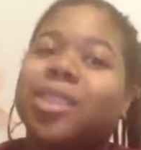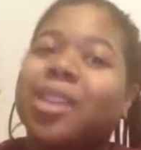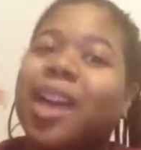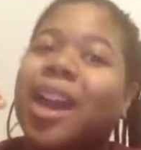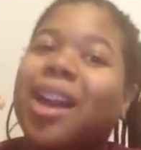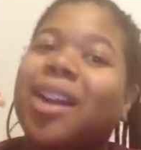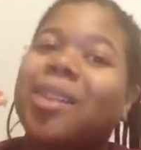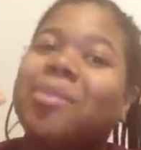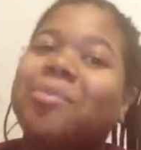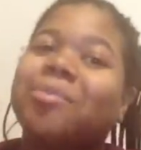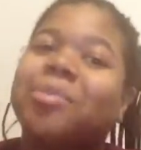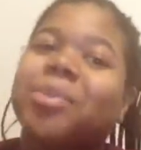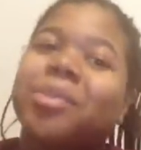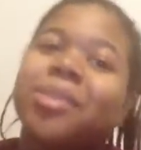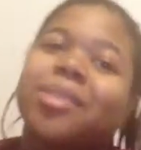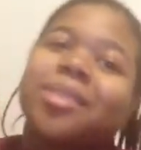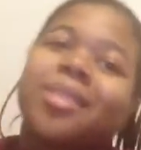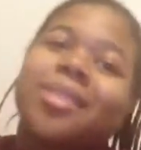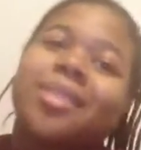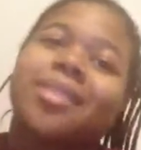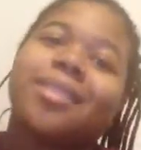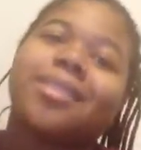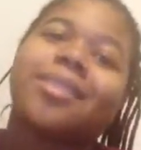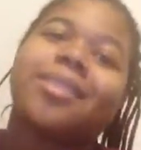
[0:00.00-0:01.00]
stop.
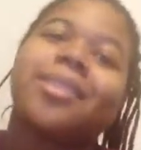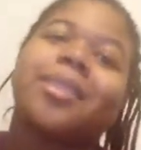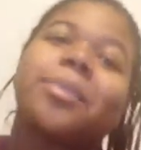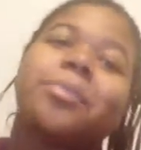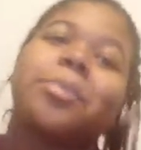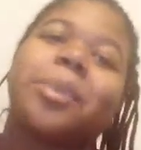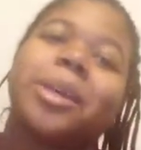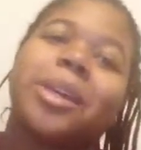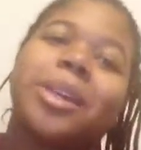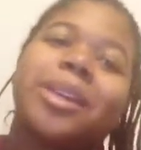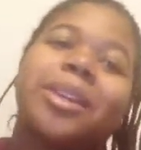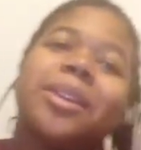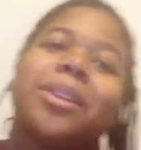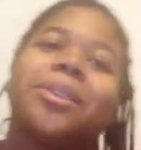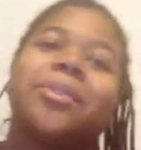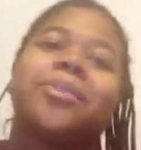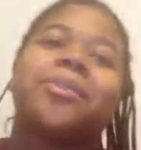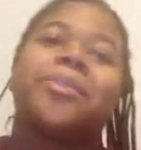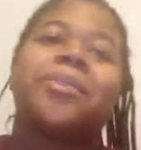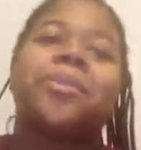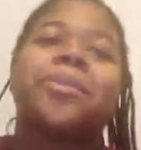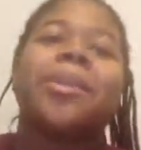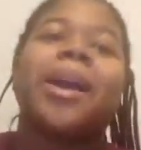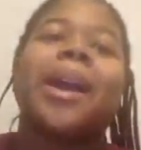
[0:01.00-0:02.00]
But
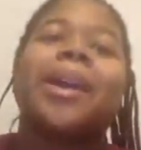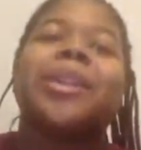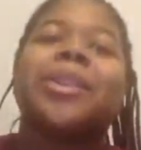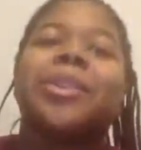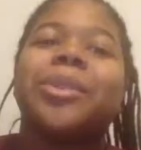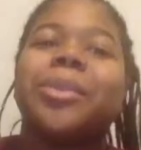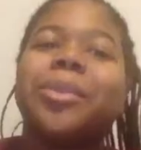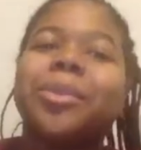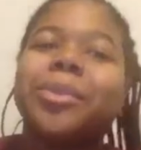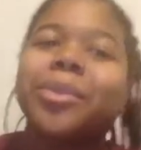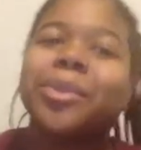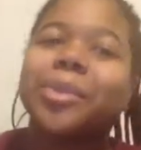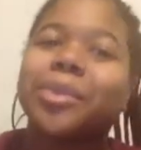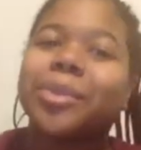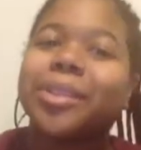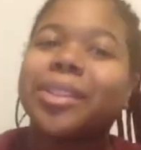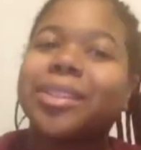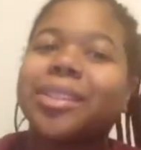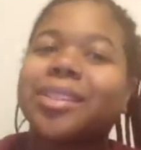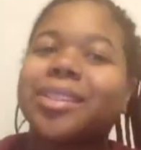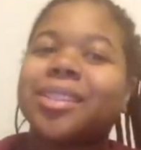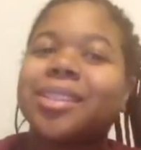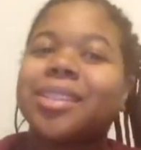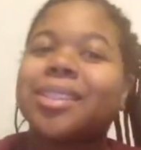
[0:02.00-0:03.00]
if I don't
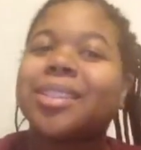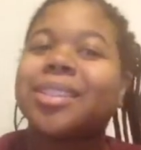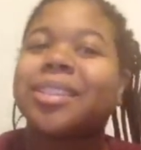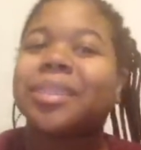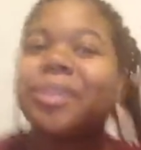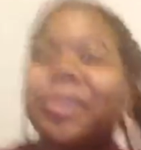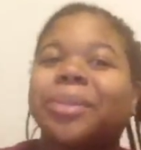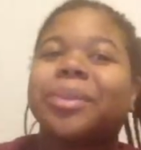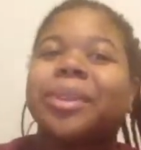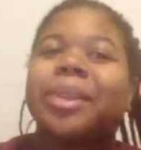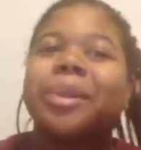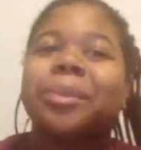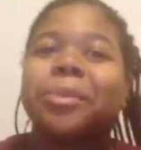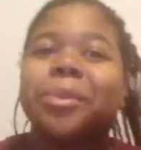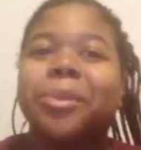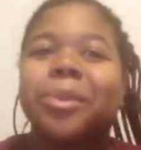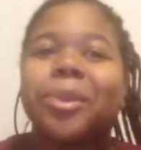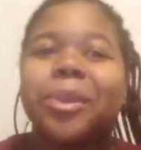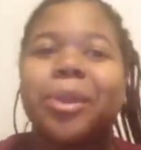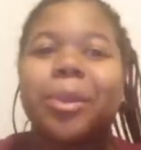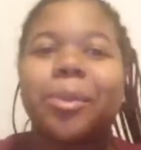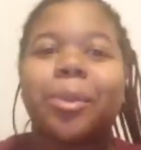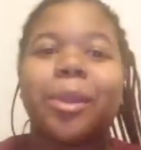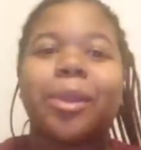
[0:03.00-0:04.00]
notice, then he'll keep on
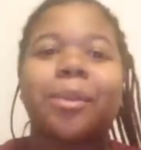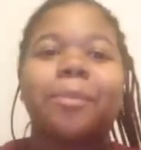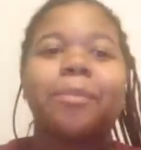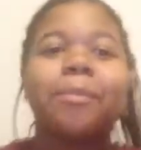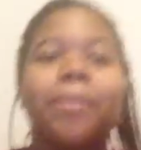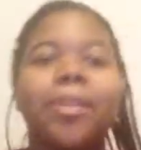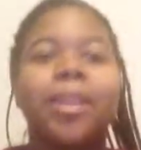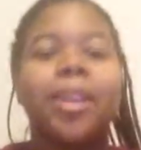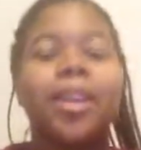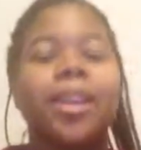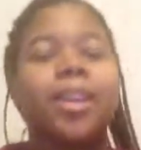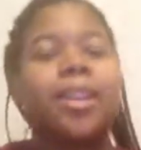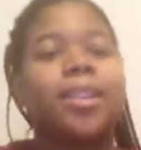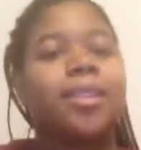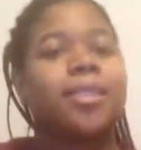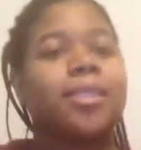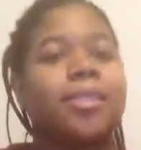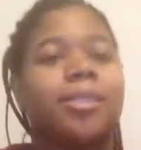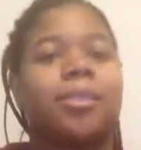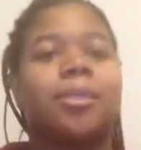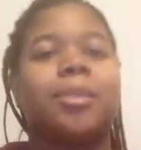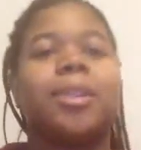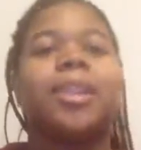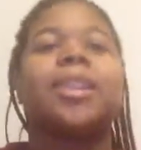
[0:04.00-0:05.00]
going.
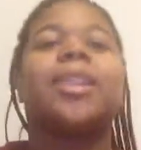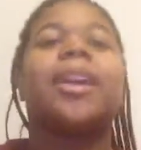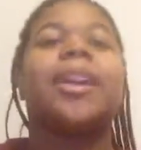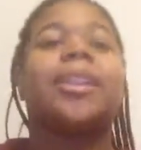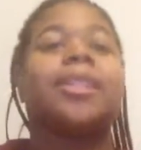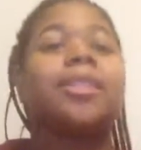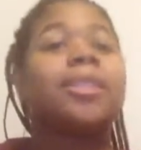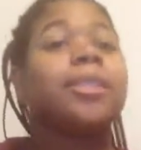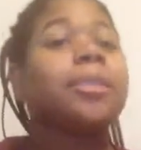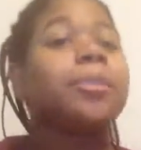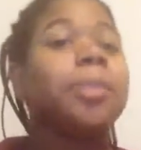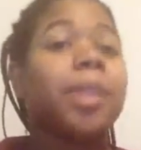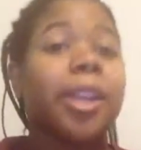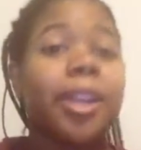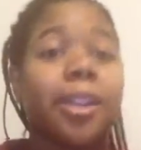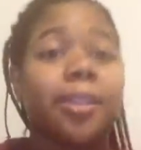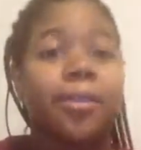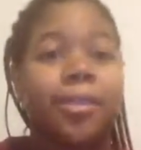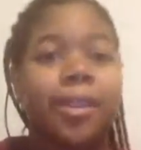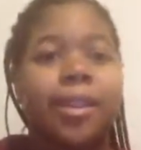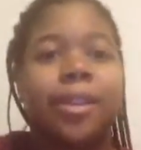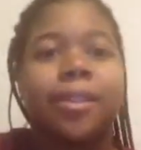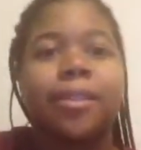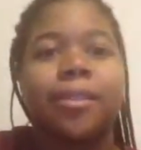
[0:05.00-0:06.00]
So he likes to play
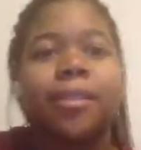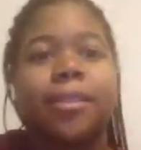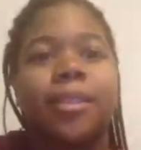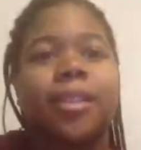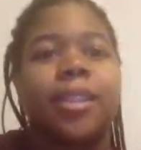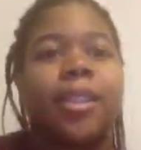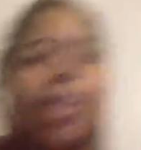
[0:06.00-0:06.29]
around.